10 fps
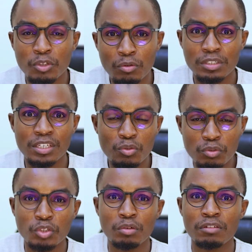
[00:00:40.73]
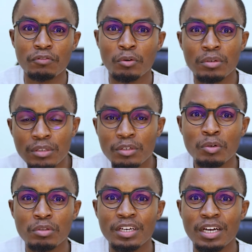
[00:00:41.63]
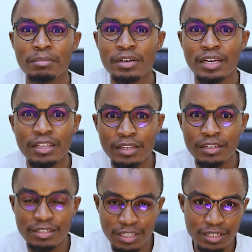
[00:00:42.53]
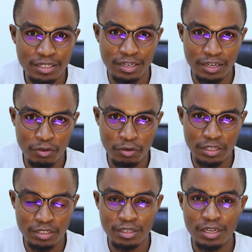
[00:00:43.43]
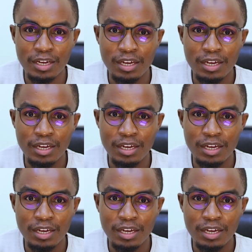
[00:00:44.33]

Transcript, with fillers: you know, just switch on the phone, go to the camera, and then start recording.